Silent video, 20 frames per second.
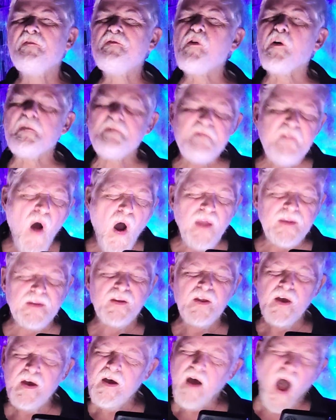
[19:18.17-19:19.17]
for
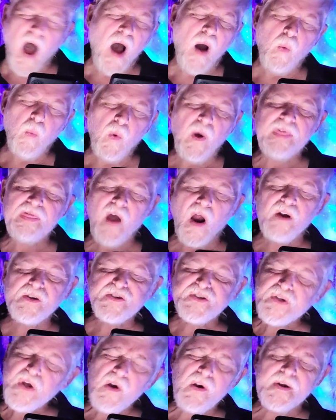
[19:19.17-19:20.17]
fun uh, with our
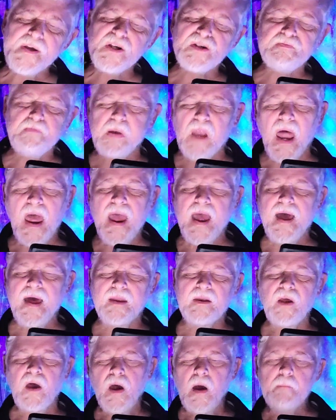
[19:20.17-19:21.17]
serious
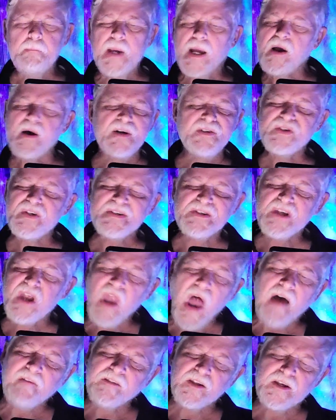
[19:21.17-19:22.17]
plan because it's
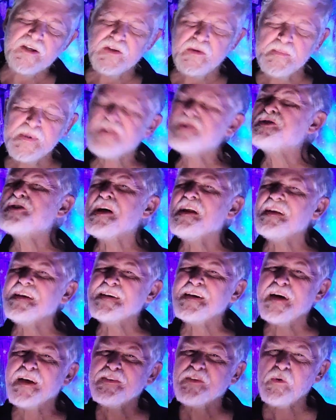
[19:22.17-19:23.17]
lovely to be
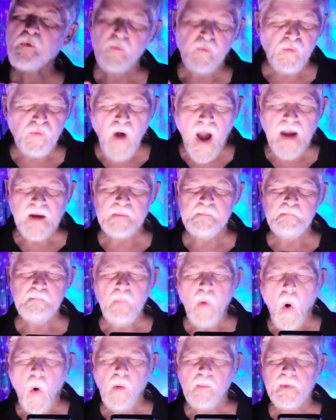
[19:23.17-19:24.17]
silly at the right
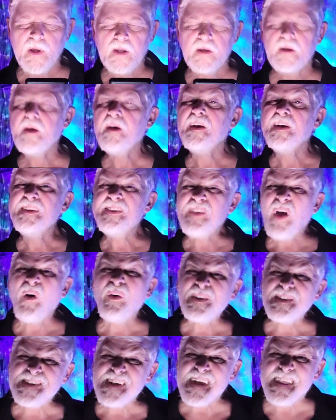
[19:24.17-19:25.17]
moment.
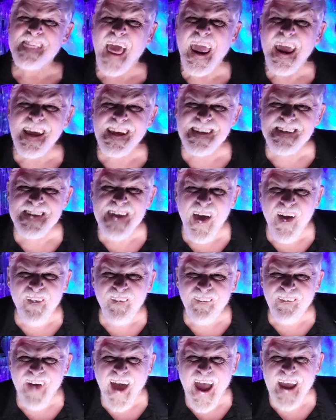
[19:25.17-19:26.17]
Don't you think
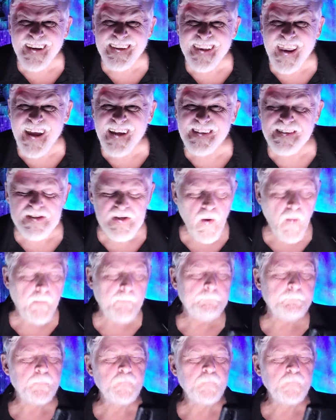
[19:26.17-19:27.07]
so? I think so.